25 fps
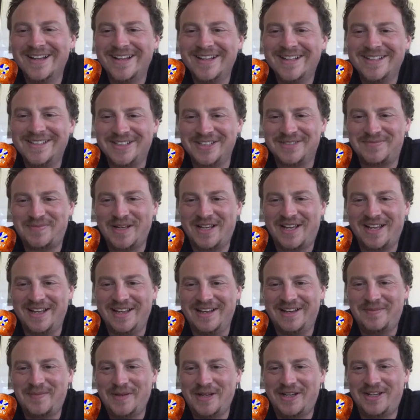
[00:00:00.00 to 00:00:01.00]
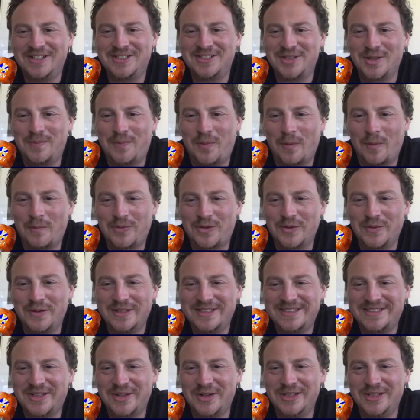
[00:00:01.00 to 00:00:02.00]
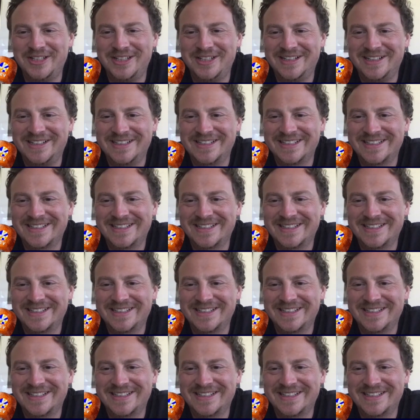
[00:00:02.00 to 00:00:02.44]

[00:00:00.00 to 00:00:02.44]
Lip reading: just because you popped to Estonia.